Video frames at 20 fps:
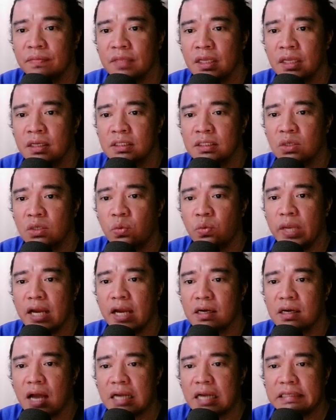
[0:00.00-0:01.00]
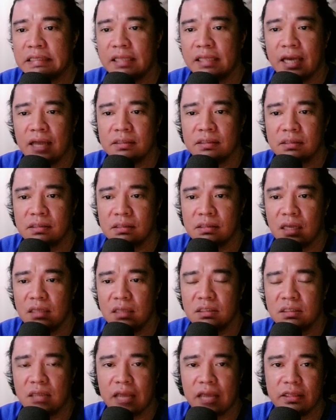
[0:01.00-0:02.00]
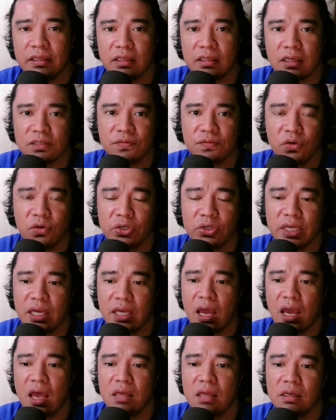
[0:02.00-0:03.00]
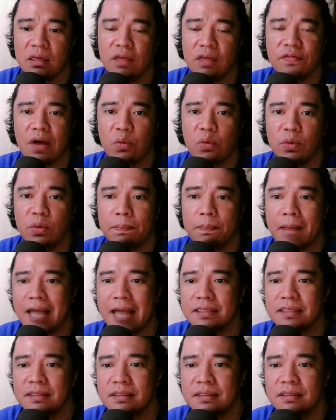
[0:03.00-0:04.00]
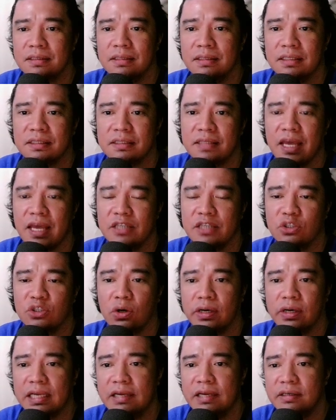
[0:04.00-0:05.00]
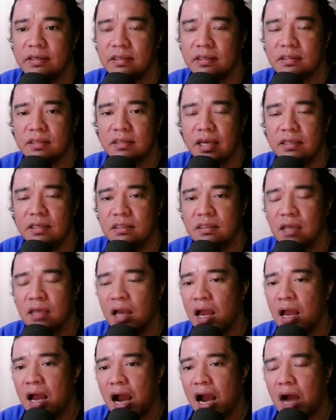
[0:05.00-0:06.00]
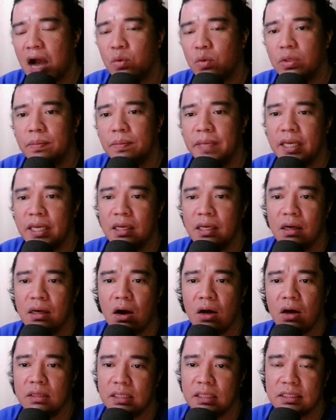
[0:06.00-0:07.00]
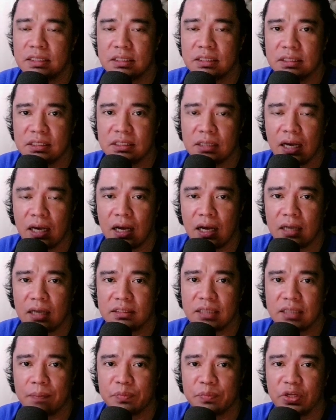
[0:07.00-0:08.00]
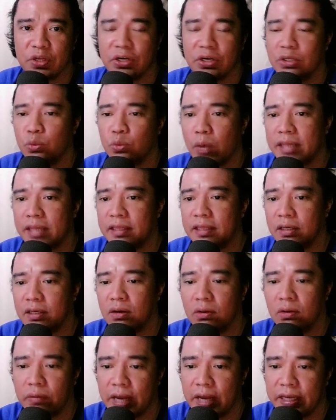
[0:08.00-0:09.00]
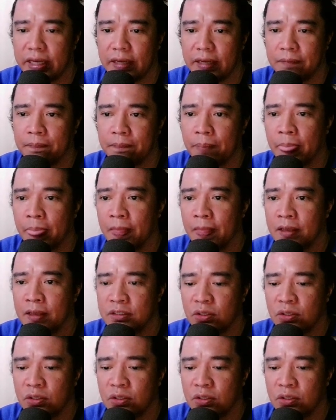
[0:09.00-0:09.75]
So we are currently at stage 19-40, and if I will pass this stage or clear this stage, I will be on the chapter 20 already. So